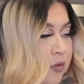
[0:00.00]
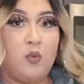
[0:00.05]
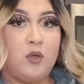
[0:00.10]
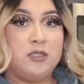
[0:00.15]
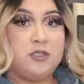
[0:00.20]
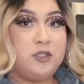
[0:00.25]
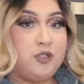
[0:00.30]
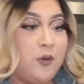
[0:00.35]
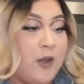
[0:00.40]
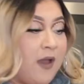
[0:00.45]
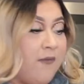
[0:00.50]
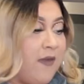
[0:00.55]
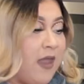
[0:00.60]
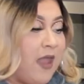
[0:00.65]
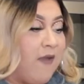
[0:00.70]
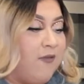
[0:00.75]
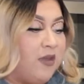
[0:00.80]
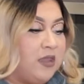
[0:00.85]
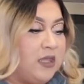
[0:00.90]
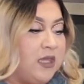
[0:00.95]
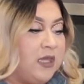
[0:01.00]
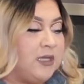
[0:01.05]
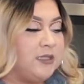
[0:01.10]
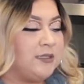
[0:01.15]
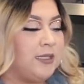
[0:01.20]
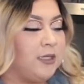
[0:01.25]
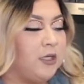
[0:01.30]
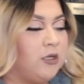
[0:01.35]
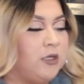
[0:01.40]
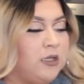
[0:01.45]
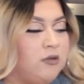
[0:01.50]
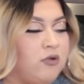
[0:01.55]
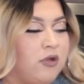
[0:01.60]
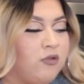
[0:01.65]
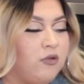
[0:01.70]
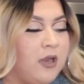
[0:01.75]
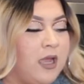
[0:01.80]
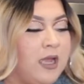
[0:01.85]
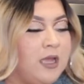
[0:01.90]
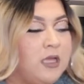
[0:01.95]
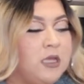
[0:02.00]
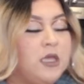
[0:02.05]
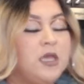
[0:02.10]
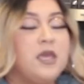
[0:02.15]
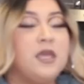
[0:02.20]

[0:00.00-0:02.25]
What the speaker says: Once you have everything inside your licuadora,